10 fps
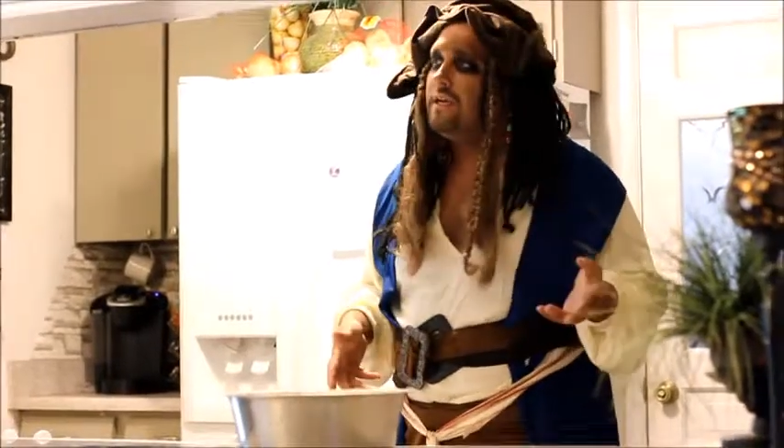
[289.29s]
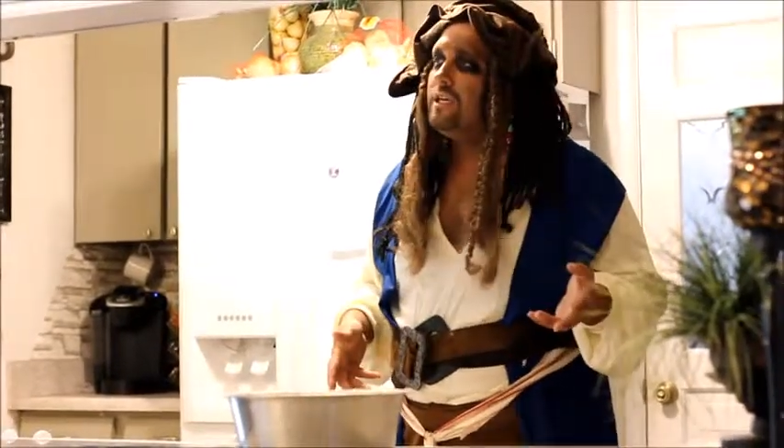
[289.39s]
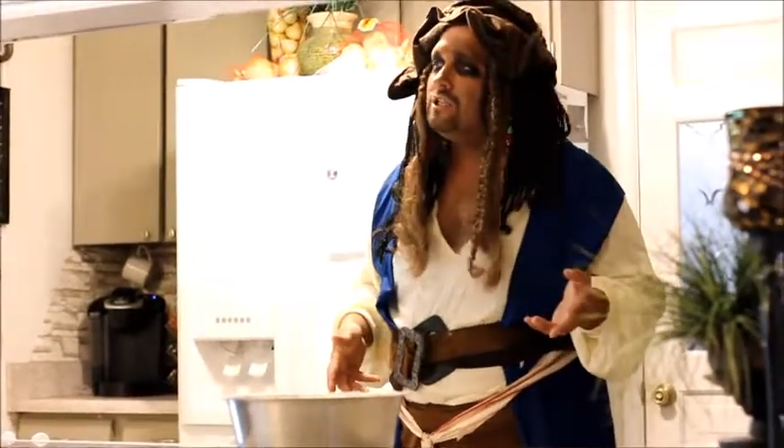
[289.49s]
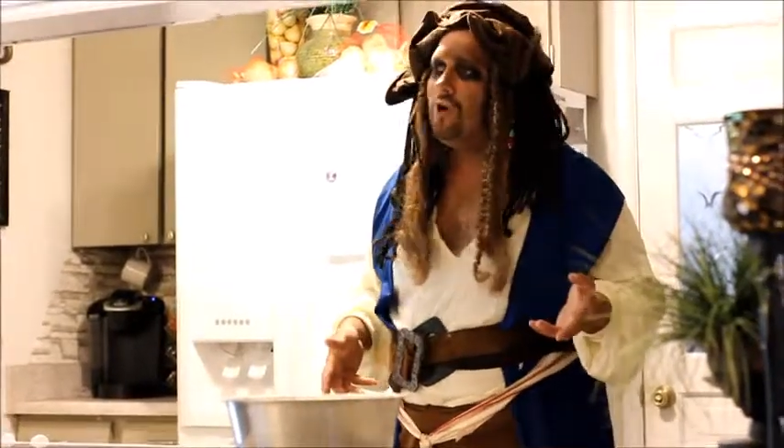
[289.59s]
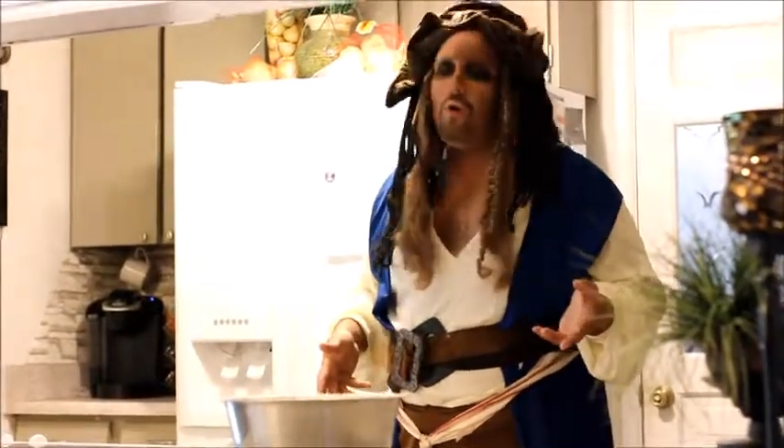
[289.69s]

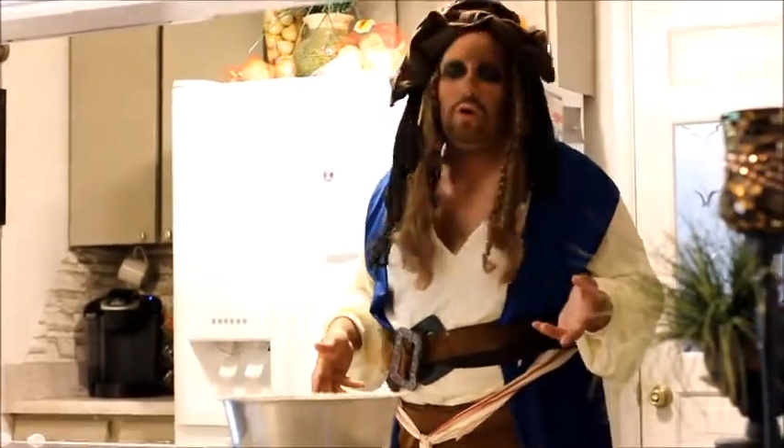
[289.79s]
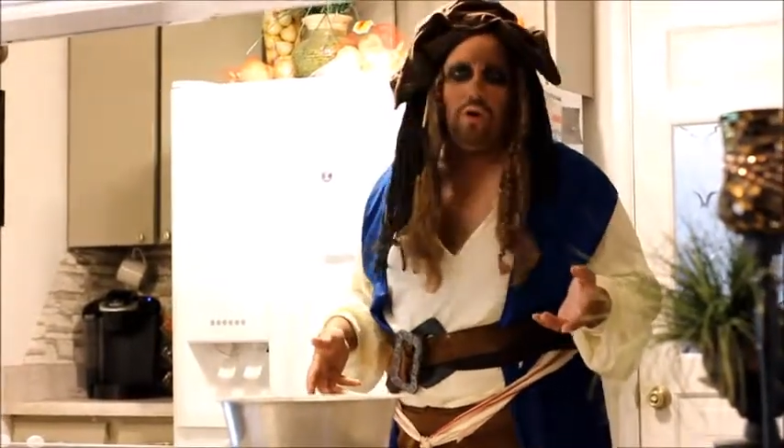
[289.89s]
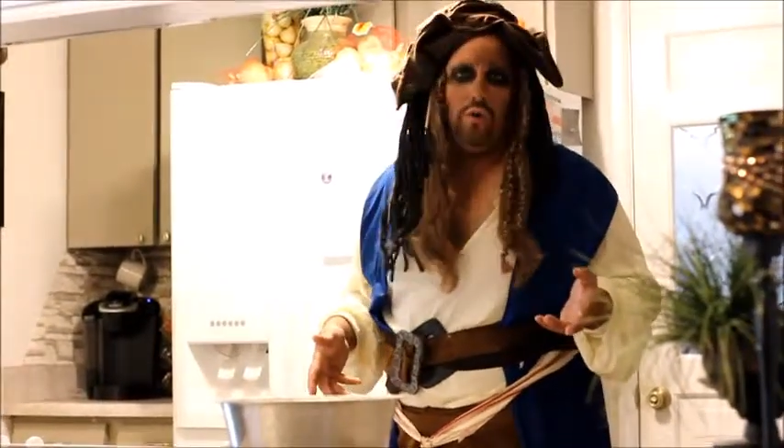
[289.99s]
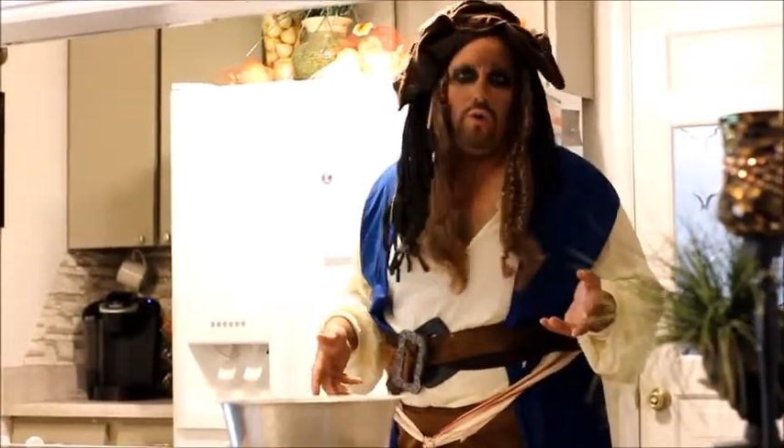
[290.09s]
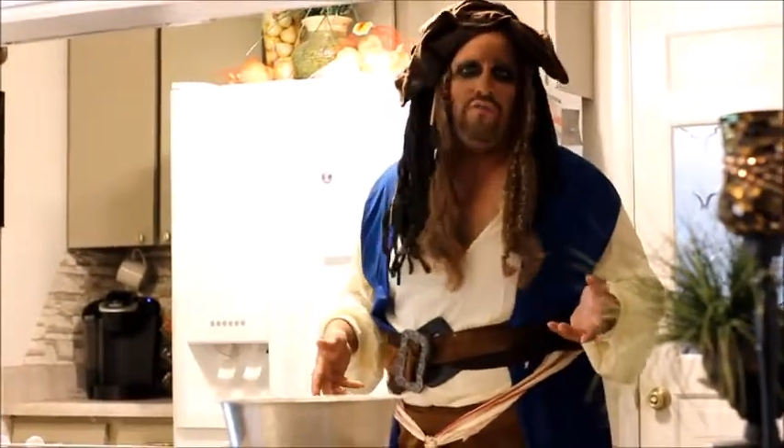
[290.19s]
So,
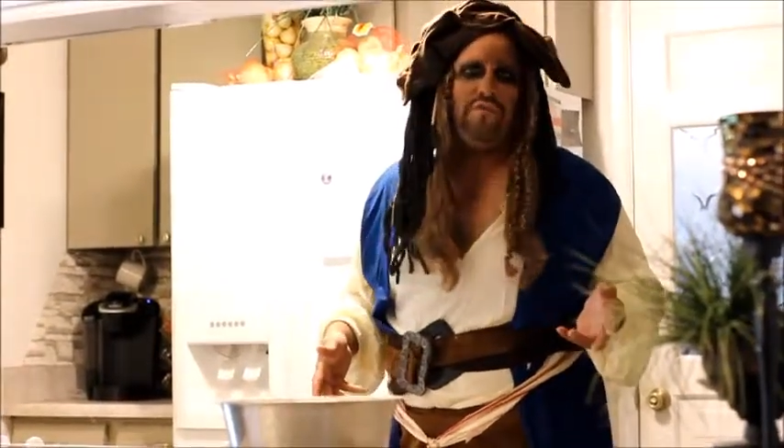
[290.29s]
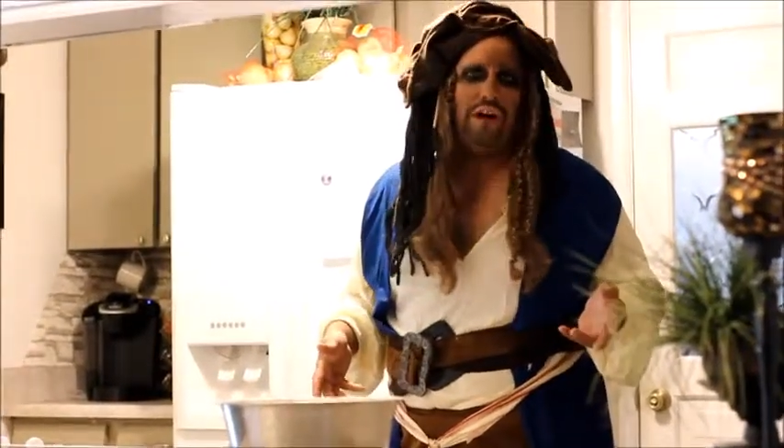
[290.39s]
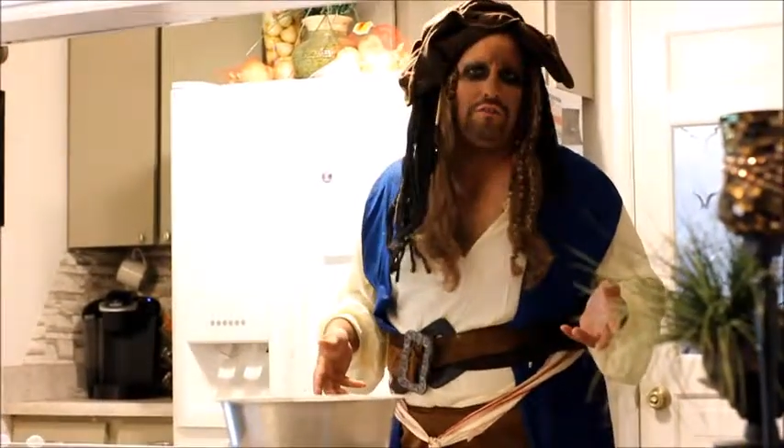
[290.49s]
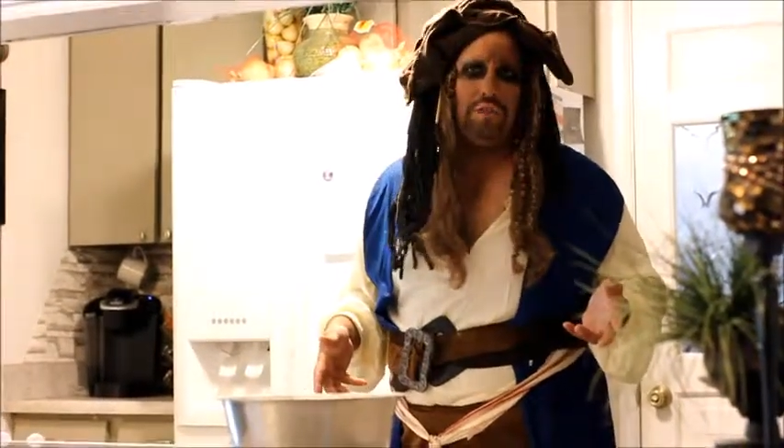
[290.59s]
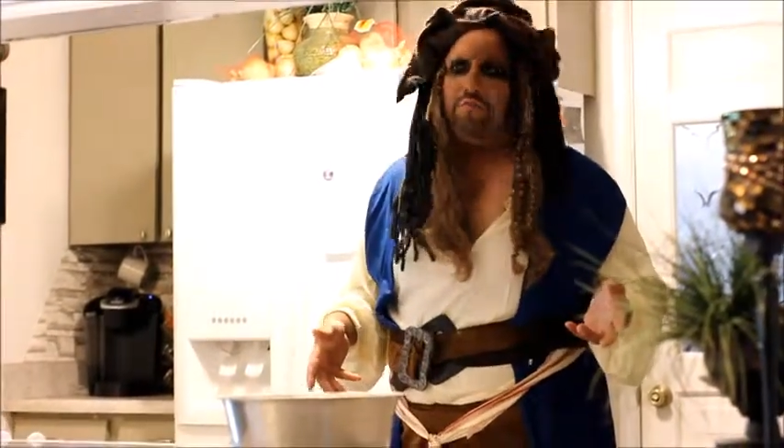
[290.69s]
we
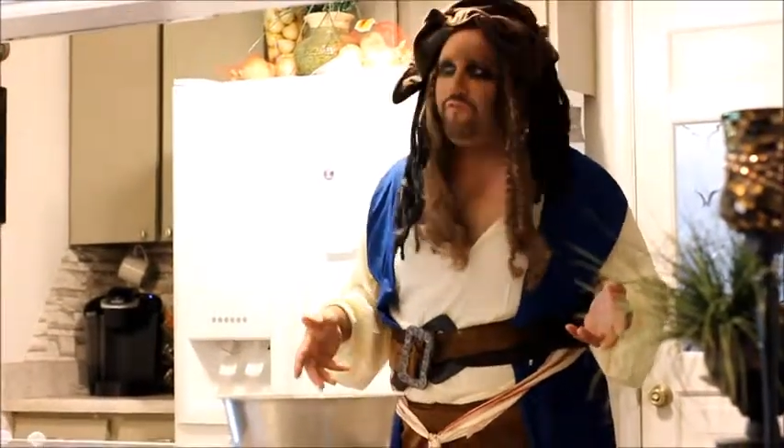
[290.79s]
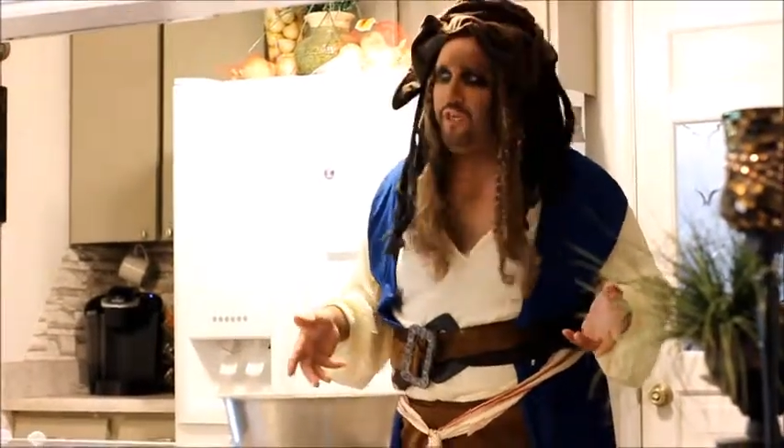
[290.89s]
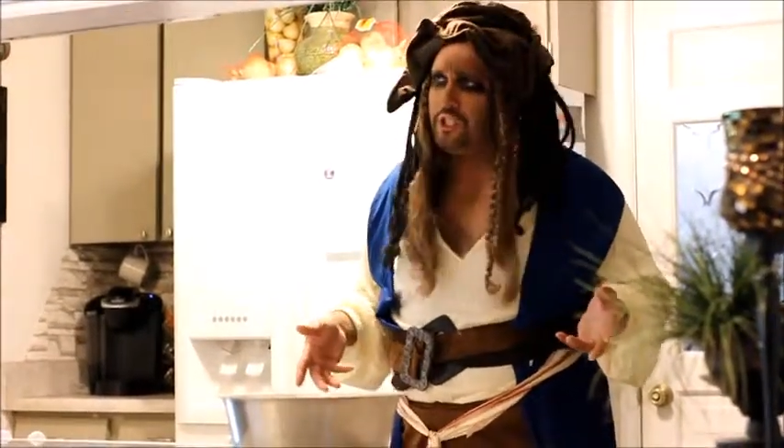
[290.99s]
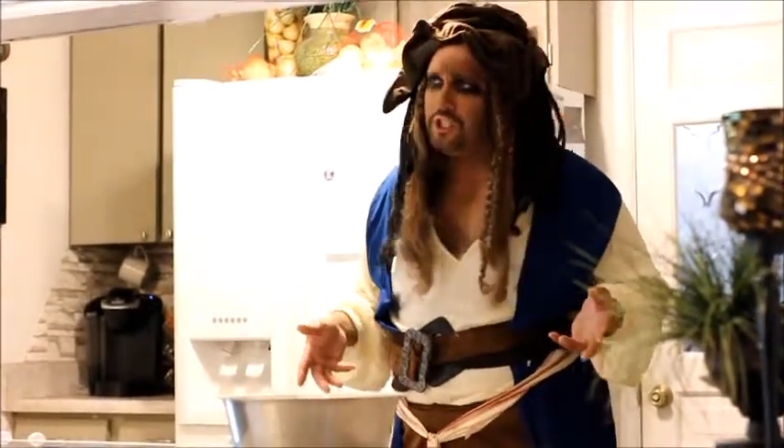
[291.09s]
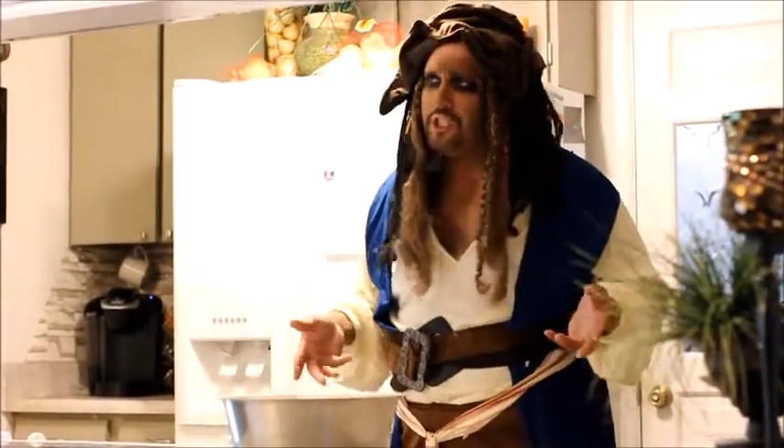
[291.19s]
found some
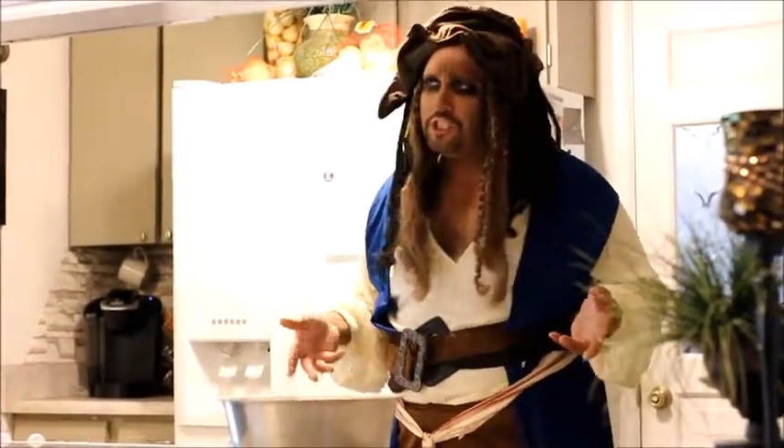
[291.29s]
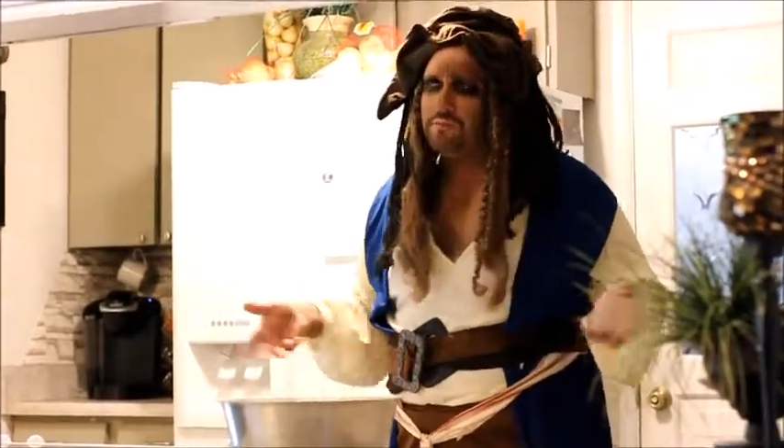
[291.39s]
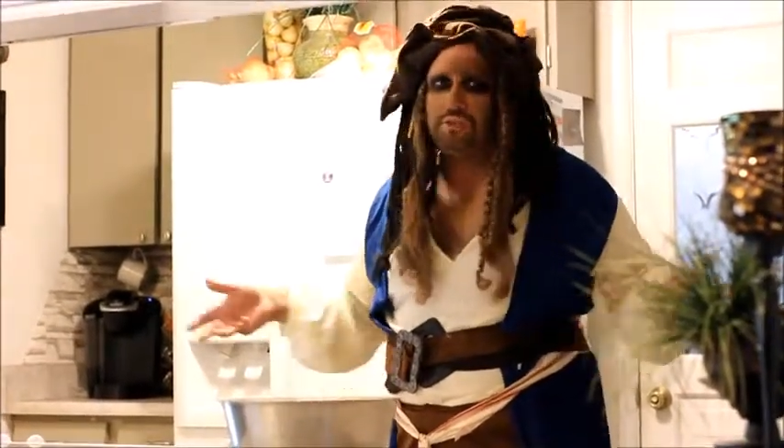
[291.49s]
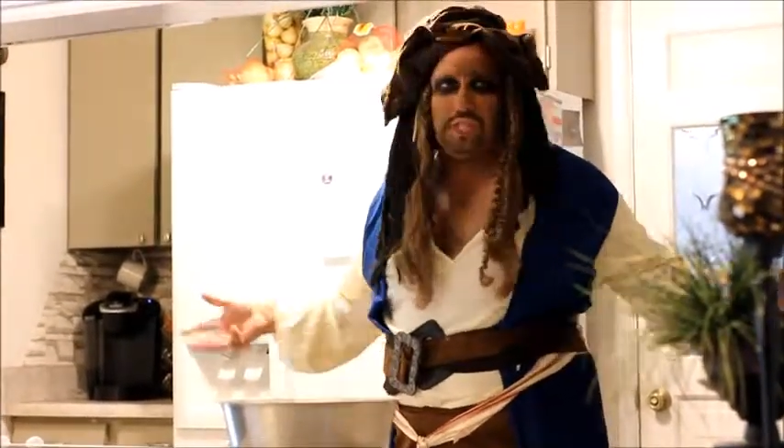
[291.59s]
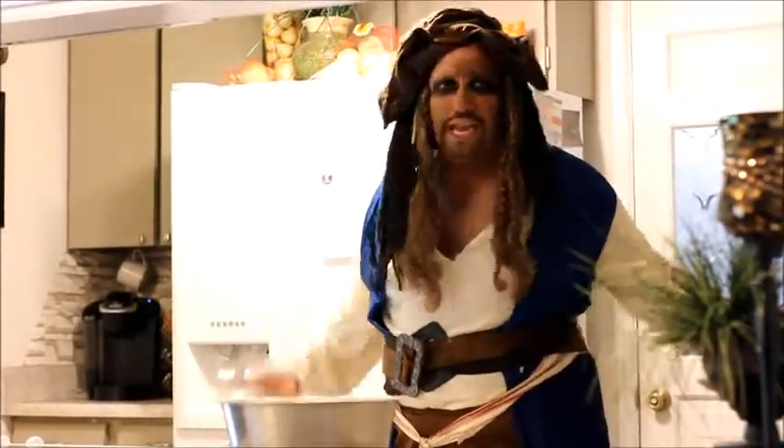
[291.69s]
fish and
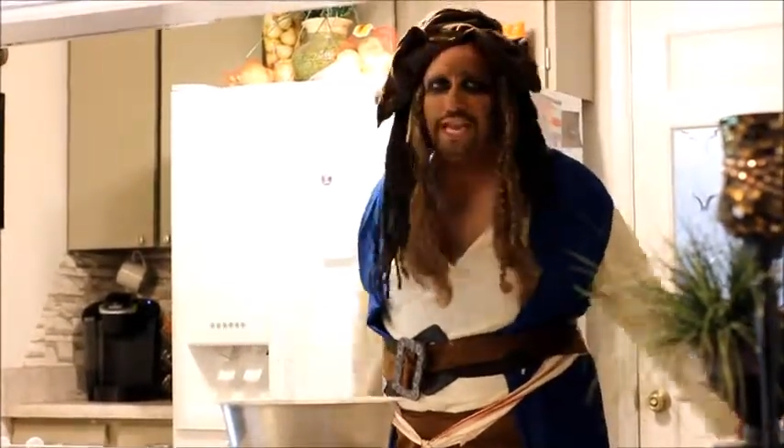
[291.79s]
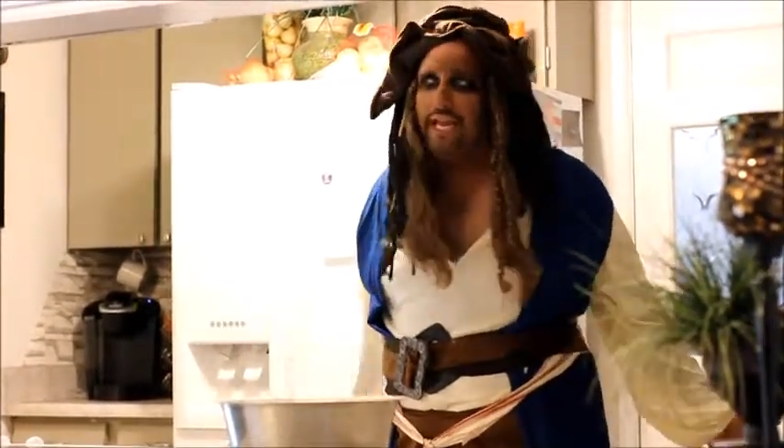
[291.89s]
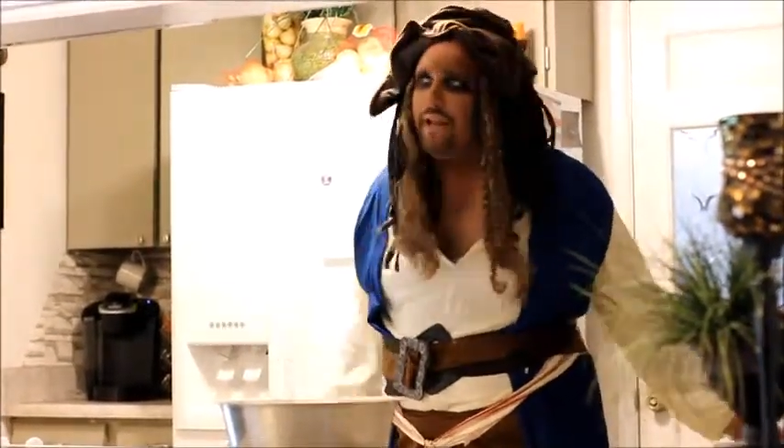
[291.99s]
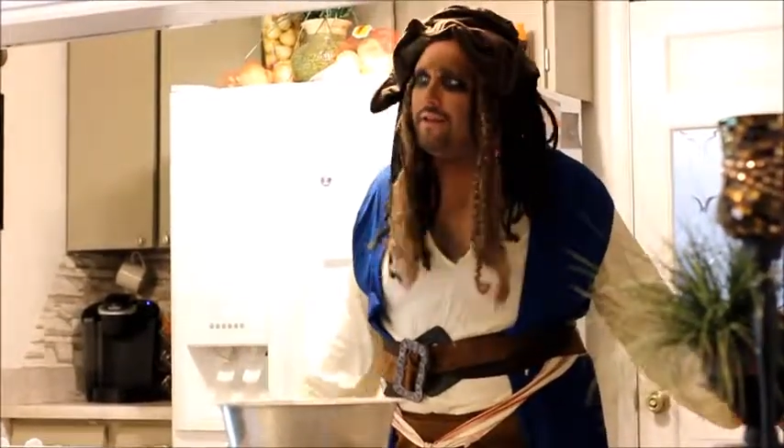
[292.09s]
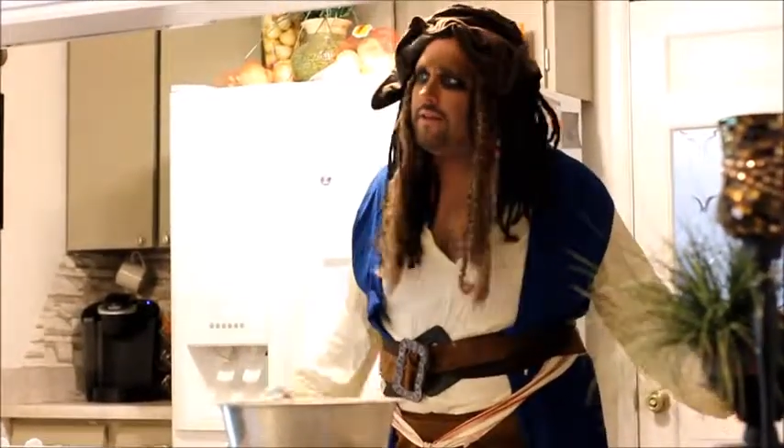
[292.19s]
some
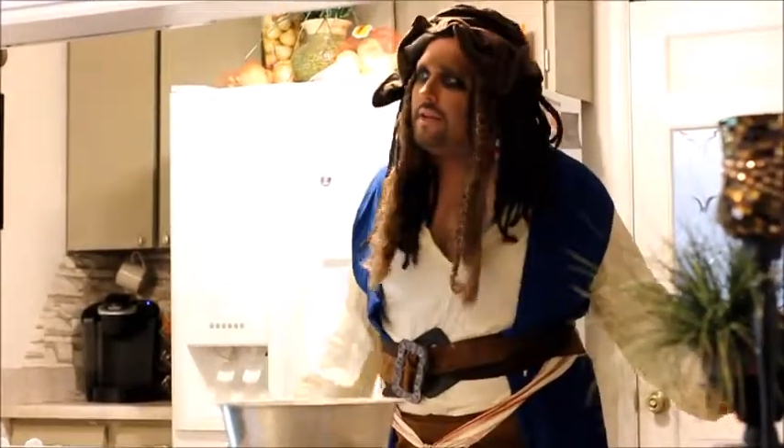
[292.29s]
jelly.